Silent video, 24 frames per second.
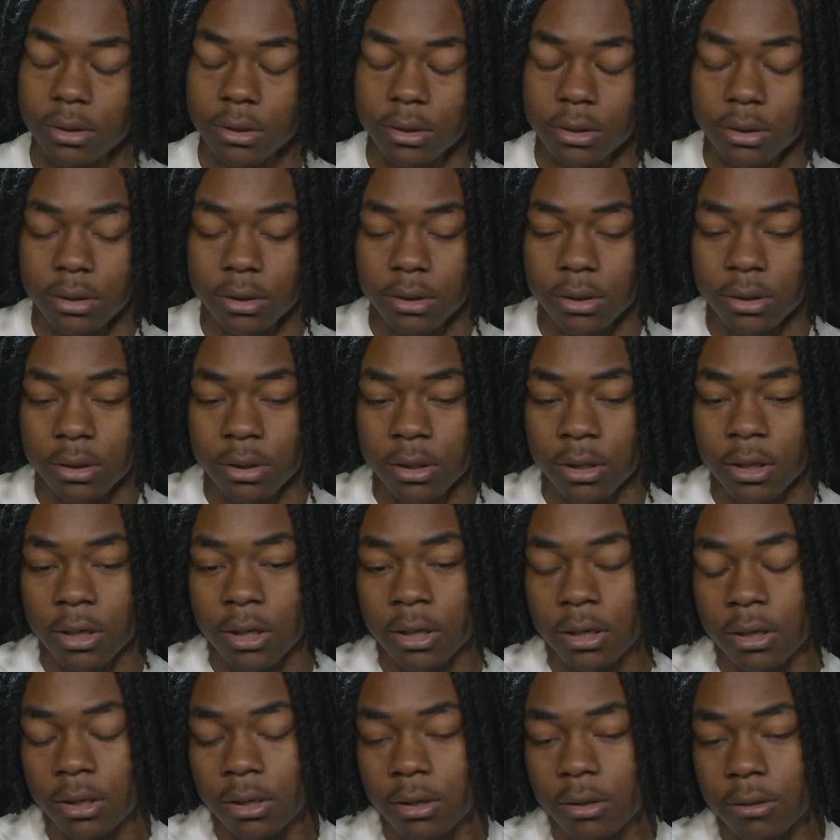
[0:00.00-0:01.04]

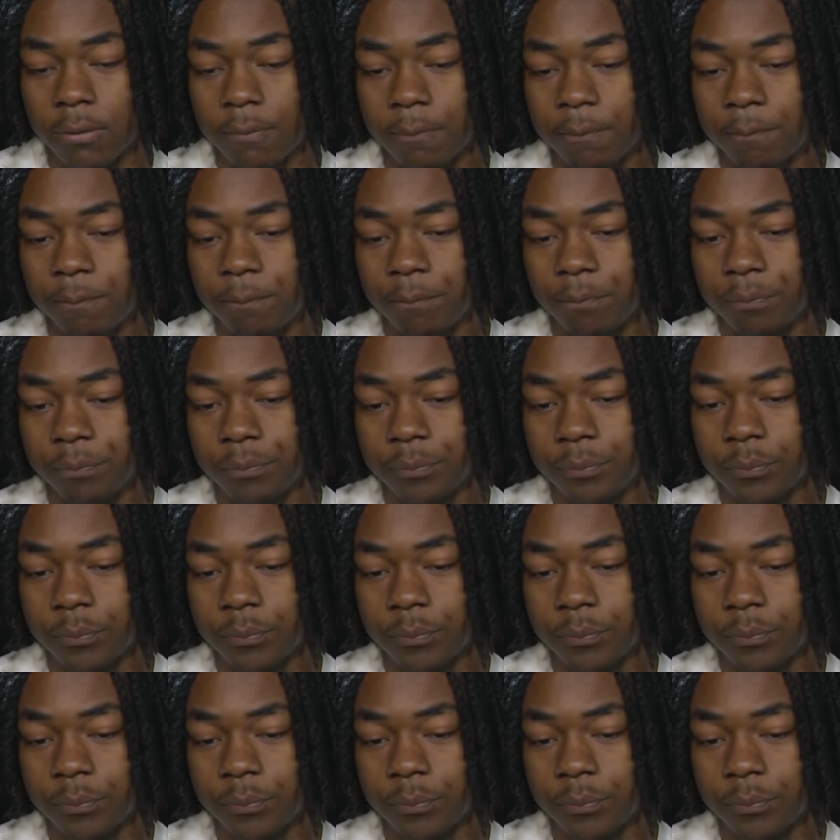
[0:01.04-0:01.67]
No one is speaking in this clip.